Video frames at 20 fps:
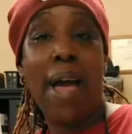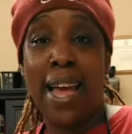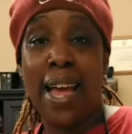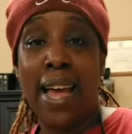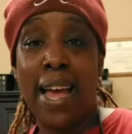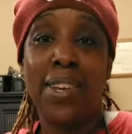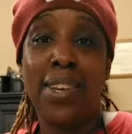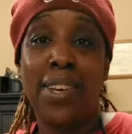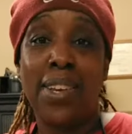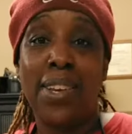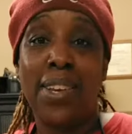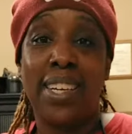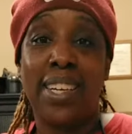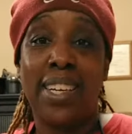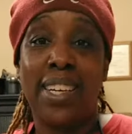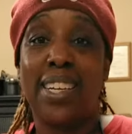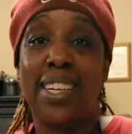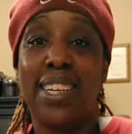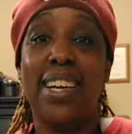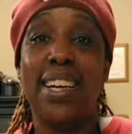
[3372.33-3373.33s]
don't look
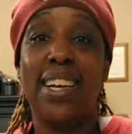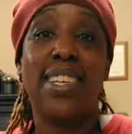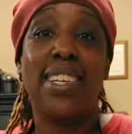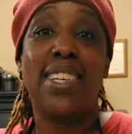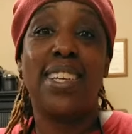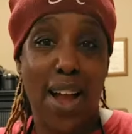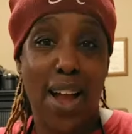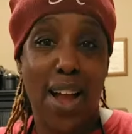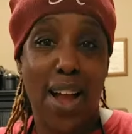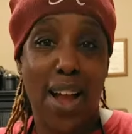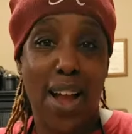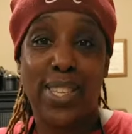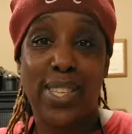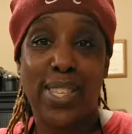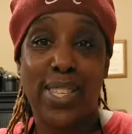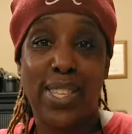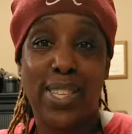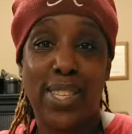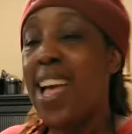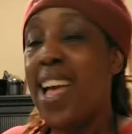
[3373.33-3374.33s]
good as hers,
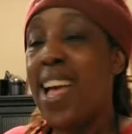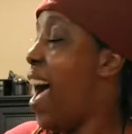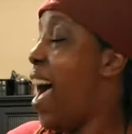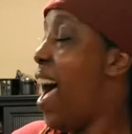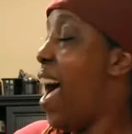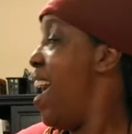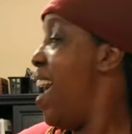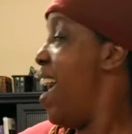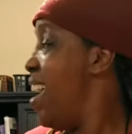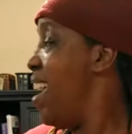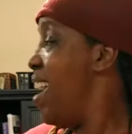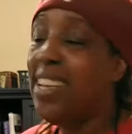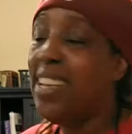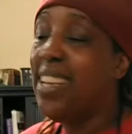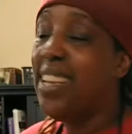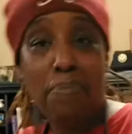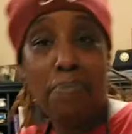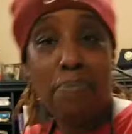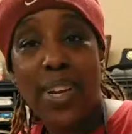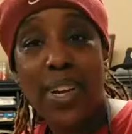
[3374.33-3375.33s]
it looked
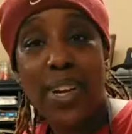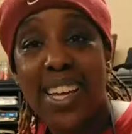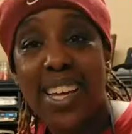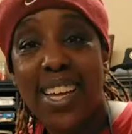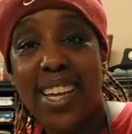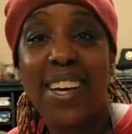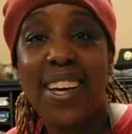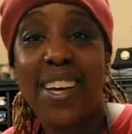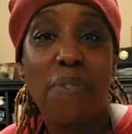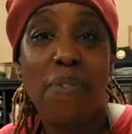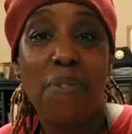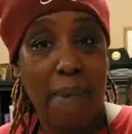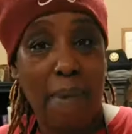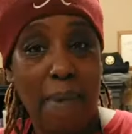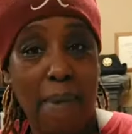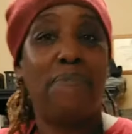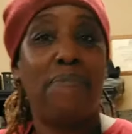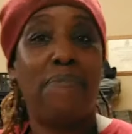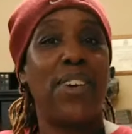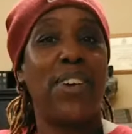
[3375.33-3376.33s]
pretty good for my
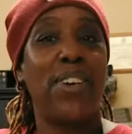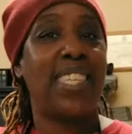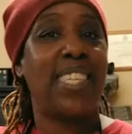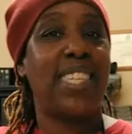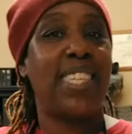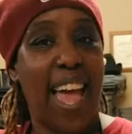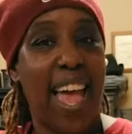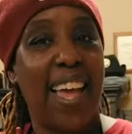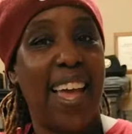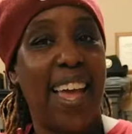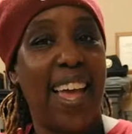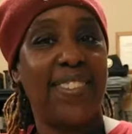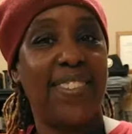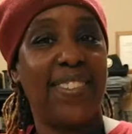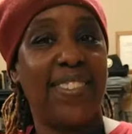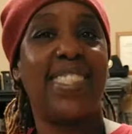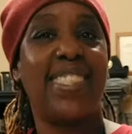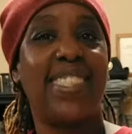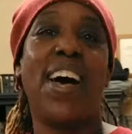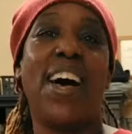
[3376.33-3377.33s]
first time.
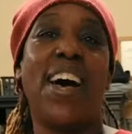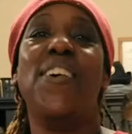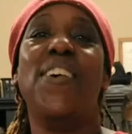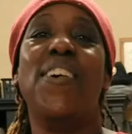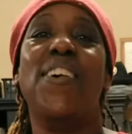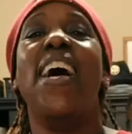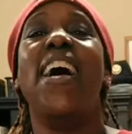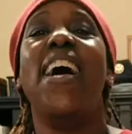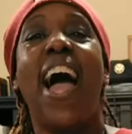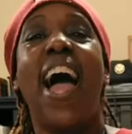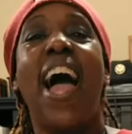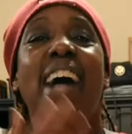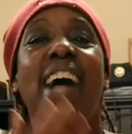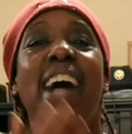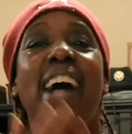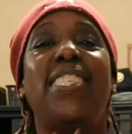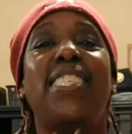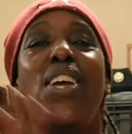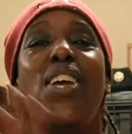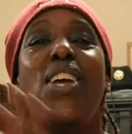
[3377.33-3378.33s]
So I'll
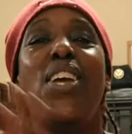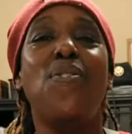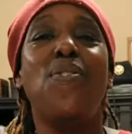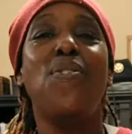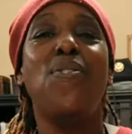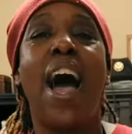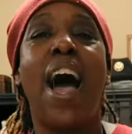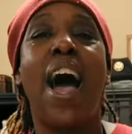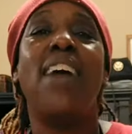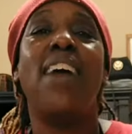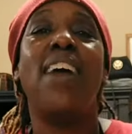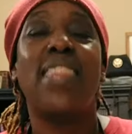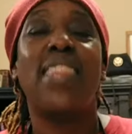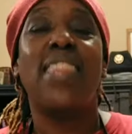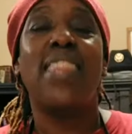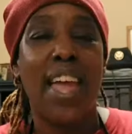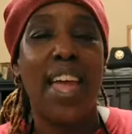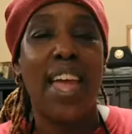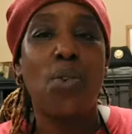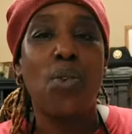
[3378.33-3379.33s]
see you all. Thank
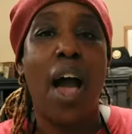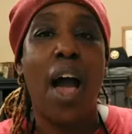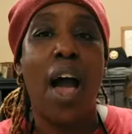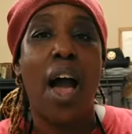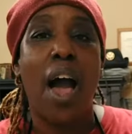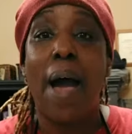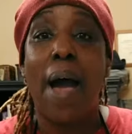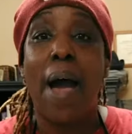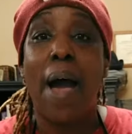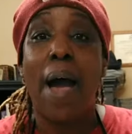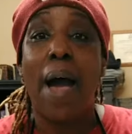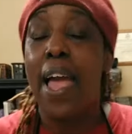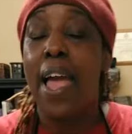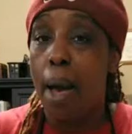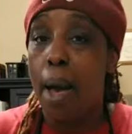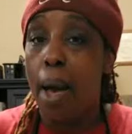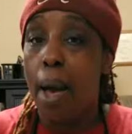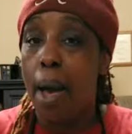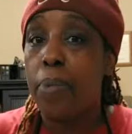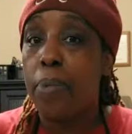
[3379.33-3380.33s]
you. I hope I help
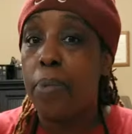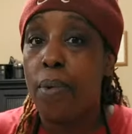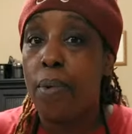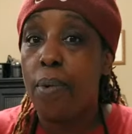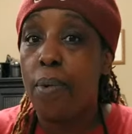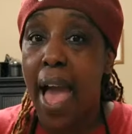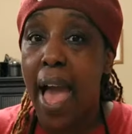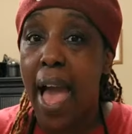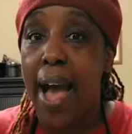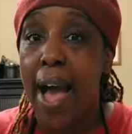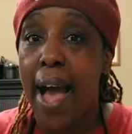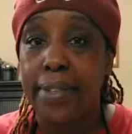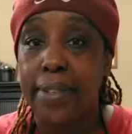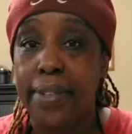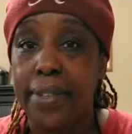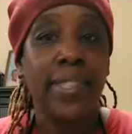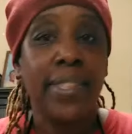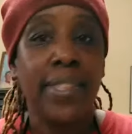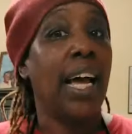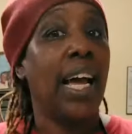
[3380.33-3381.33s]
you out.
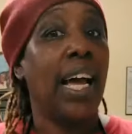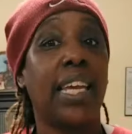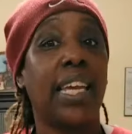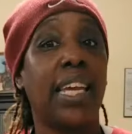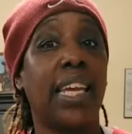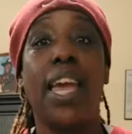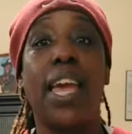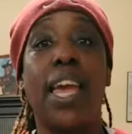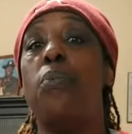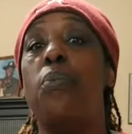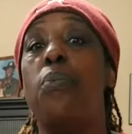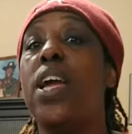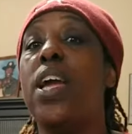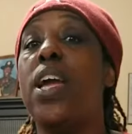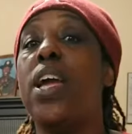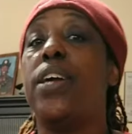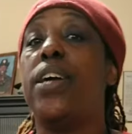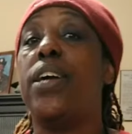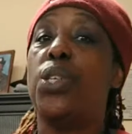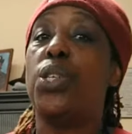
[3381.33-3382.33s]
Again, we are
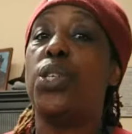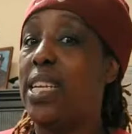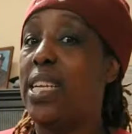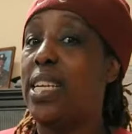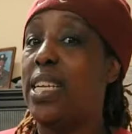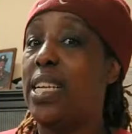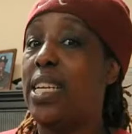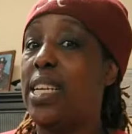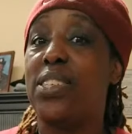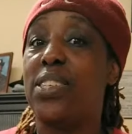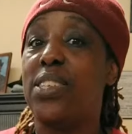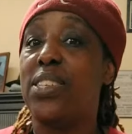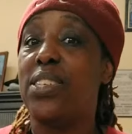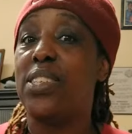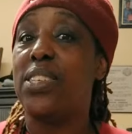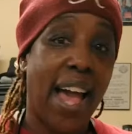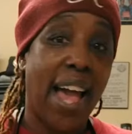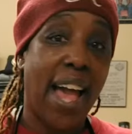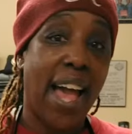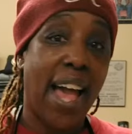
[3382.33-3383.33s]
doing this
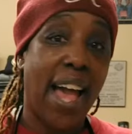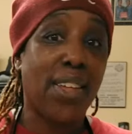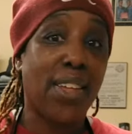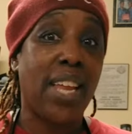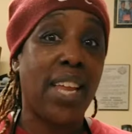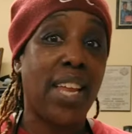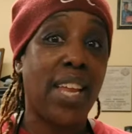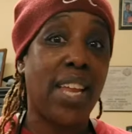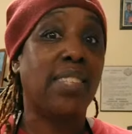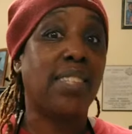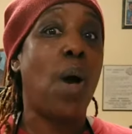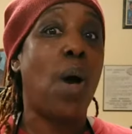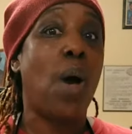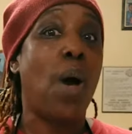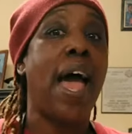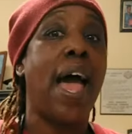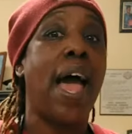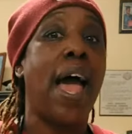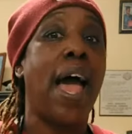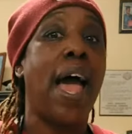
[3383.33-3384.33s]
together. That's why I'm
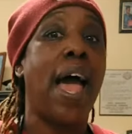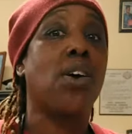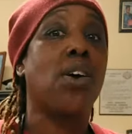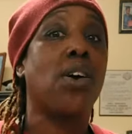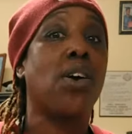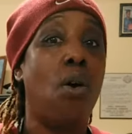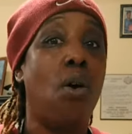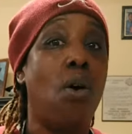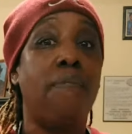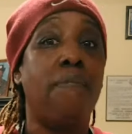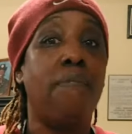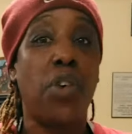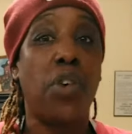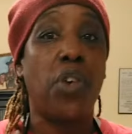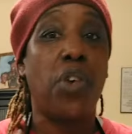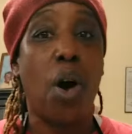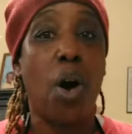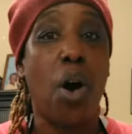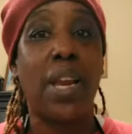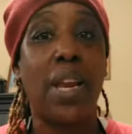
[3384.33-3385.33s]
not going forward.
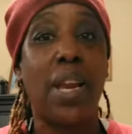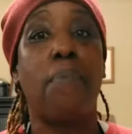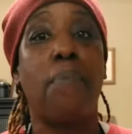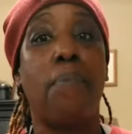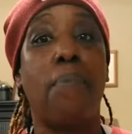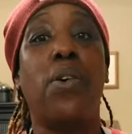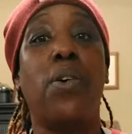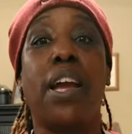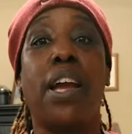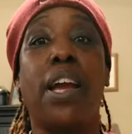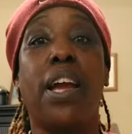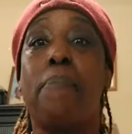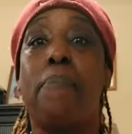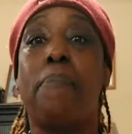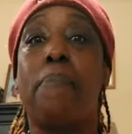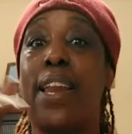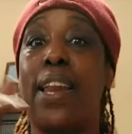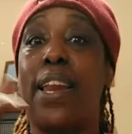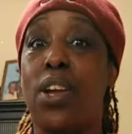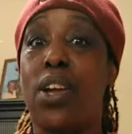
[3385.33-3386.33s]
I want everybody to
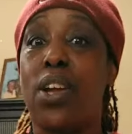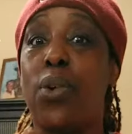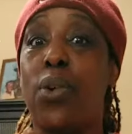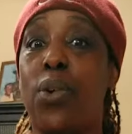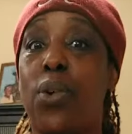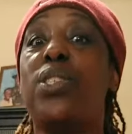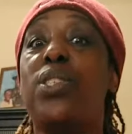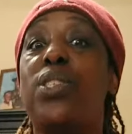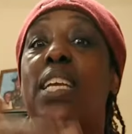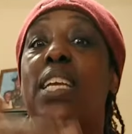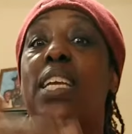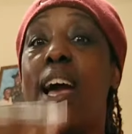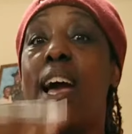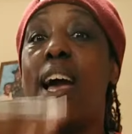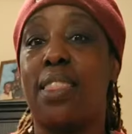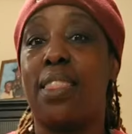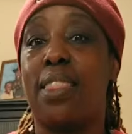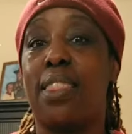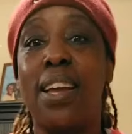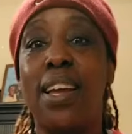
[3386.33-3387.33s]
go together
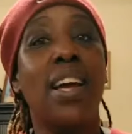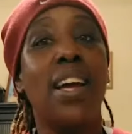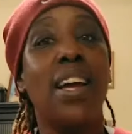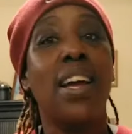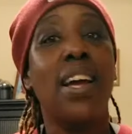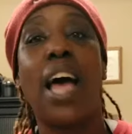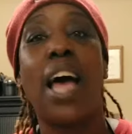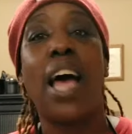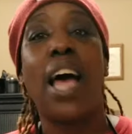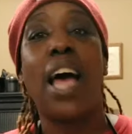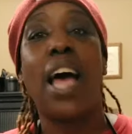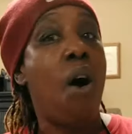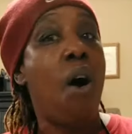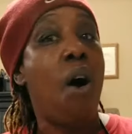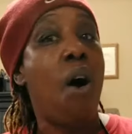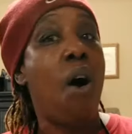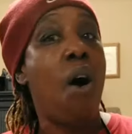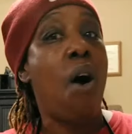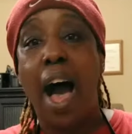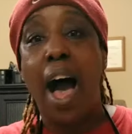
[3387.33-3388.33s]
because I want
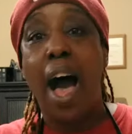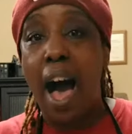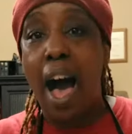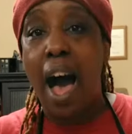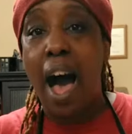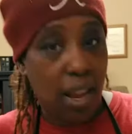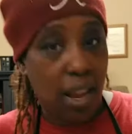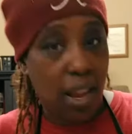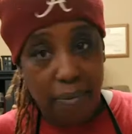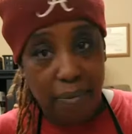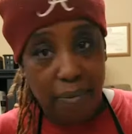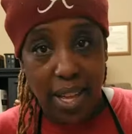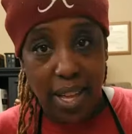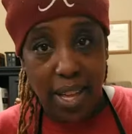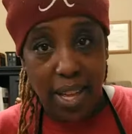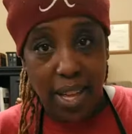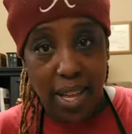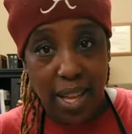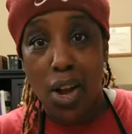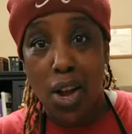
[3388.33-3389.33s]
all of us
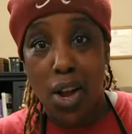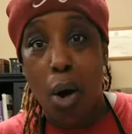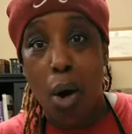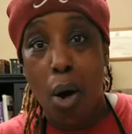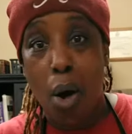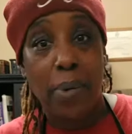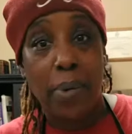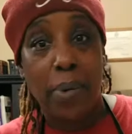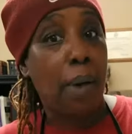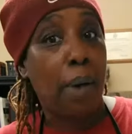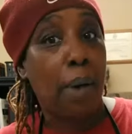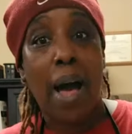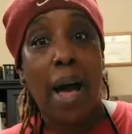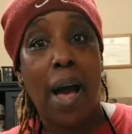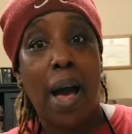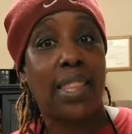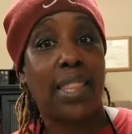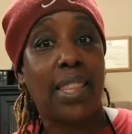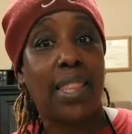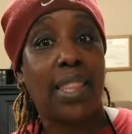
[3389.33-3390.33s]
to open up our
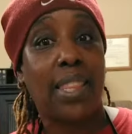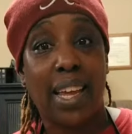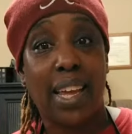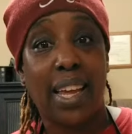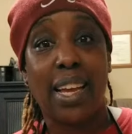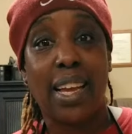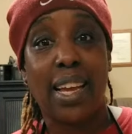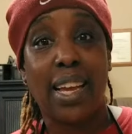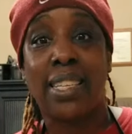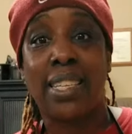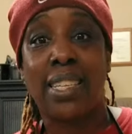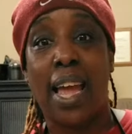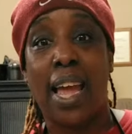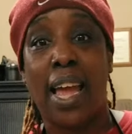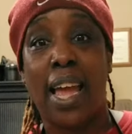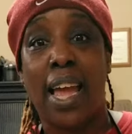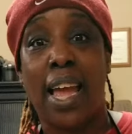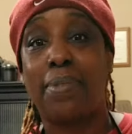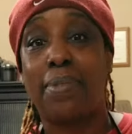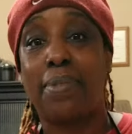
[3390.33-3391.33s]
thing at the same
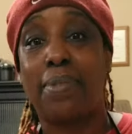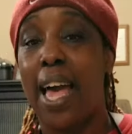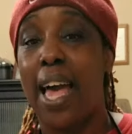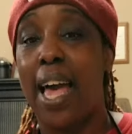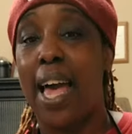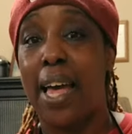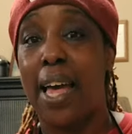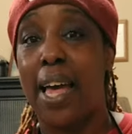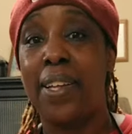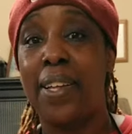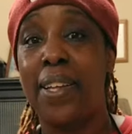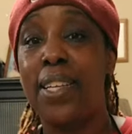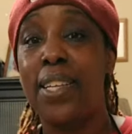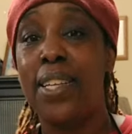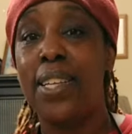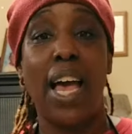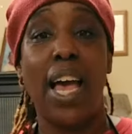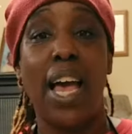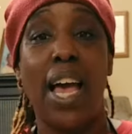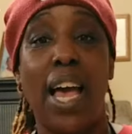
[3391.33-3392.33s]
time. So
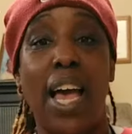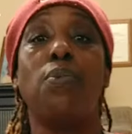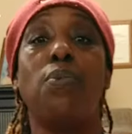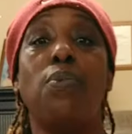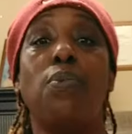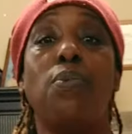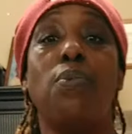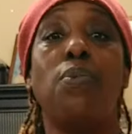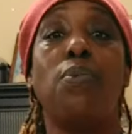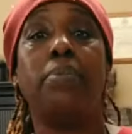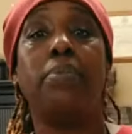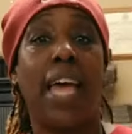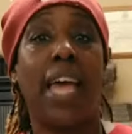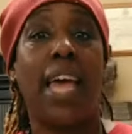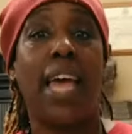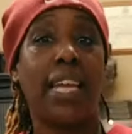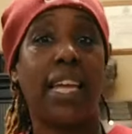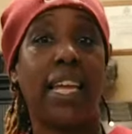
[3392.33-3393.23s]
that's why I'm taking it